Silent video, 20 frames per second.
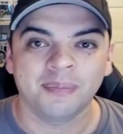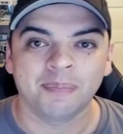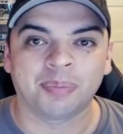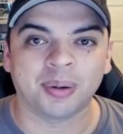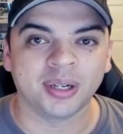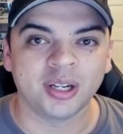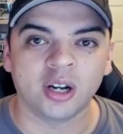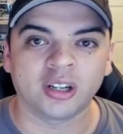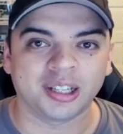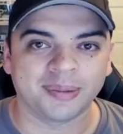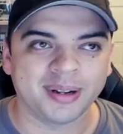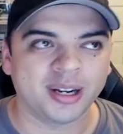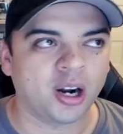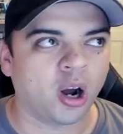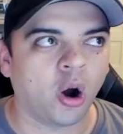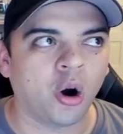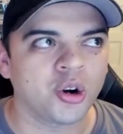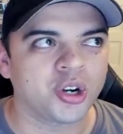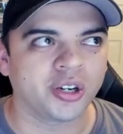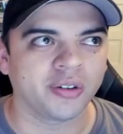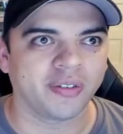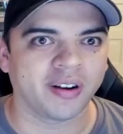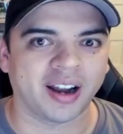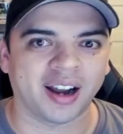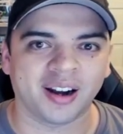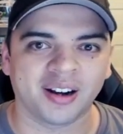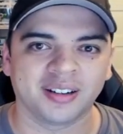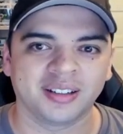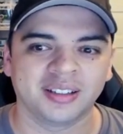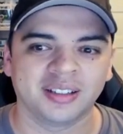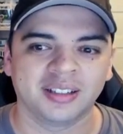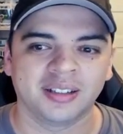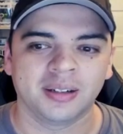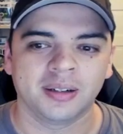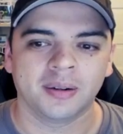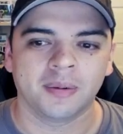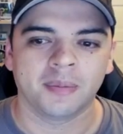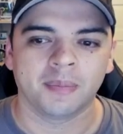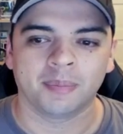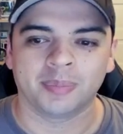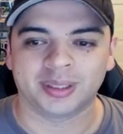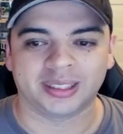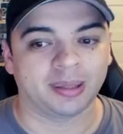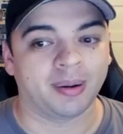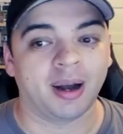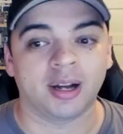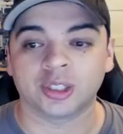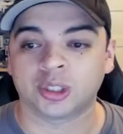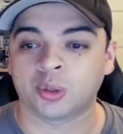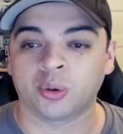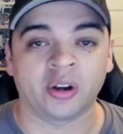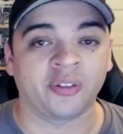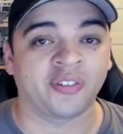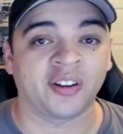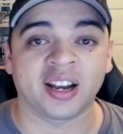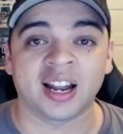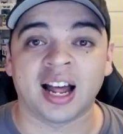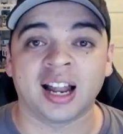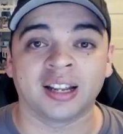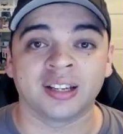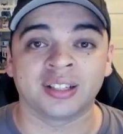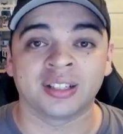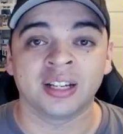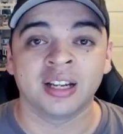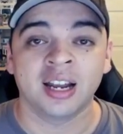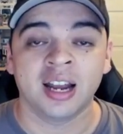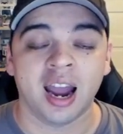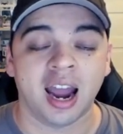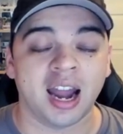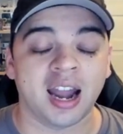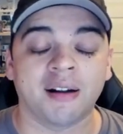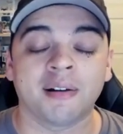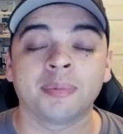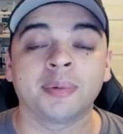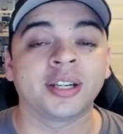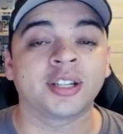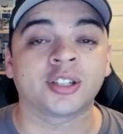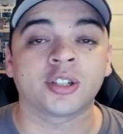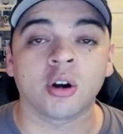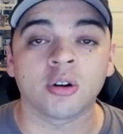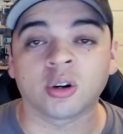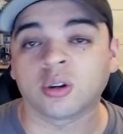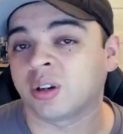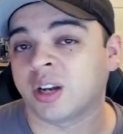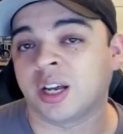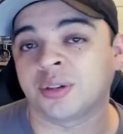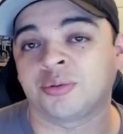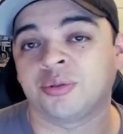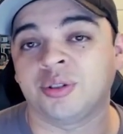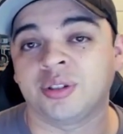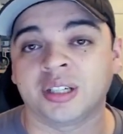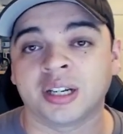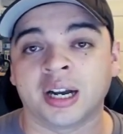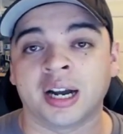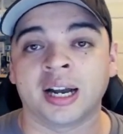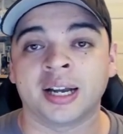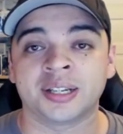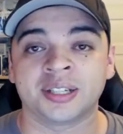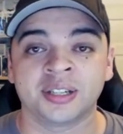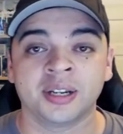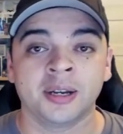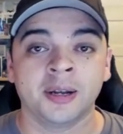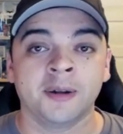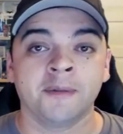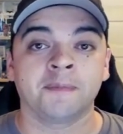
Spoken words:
But no, they made it ultra rare. But somehow it's $25. And I'm going to be stone cold honest with you guys.